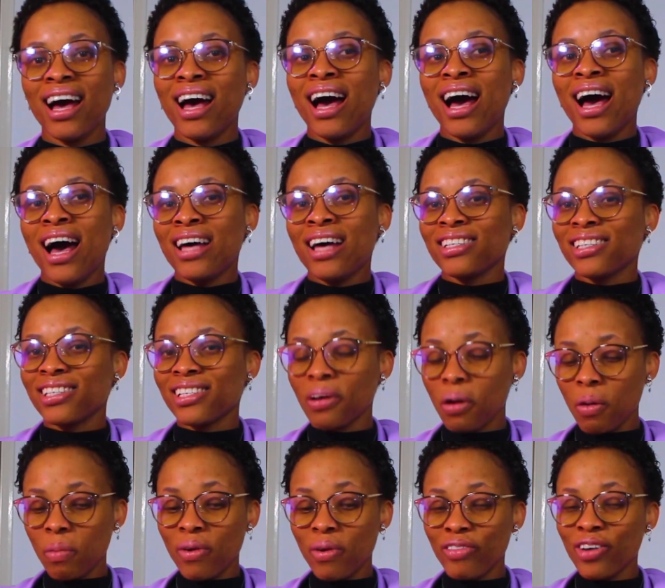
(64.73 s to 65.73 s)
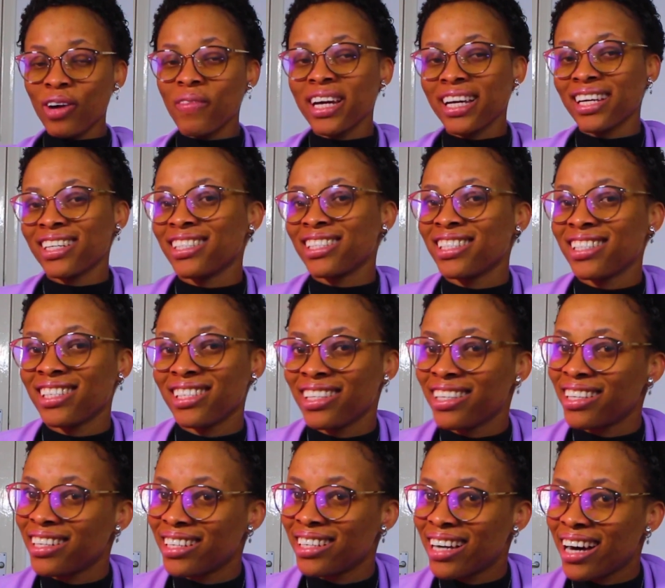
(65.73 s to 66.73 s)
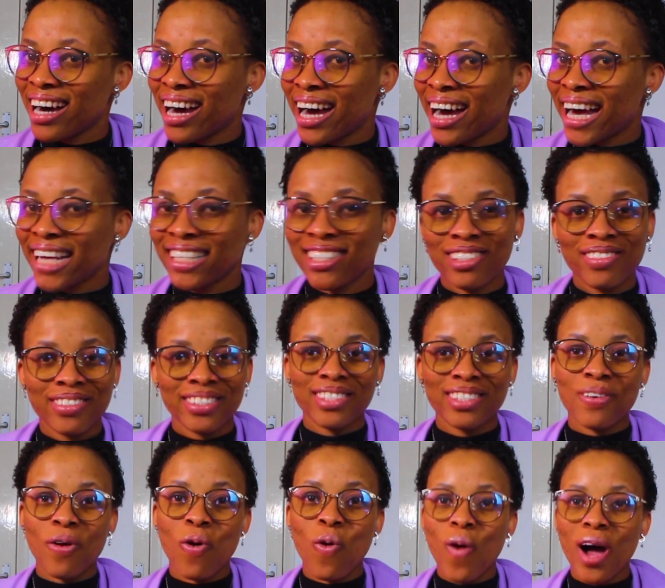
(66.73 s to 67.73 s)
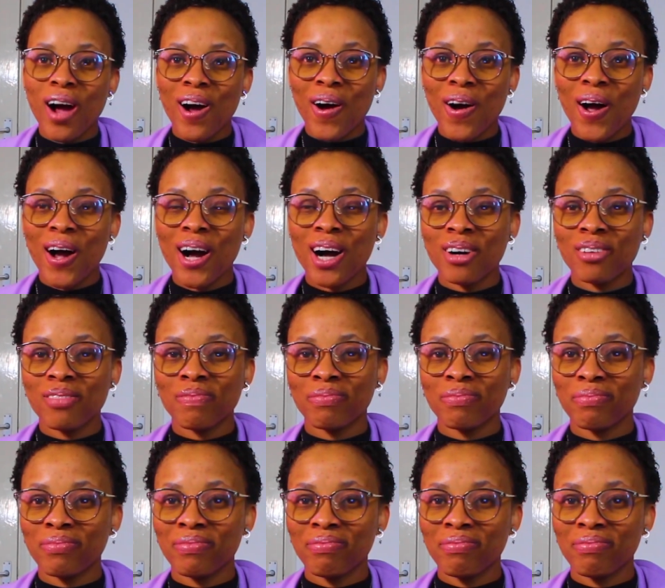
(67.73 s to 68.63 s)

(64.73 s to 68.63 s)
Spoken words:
So before we continue, I just want to welcome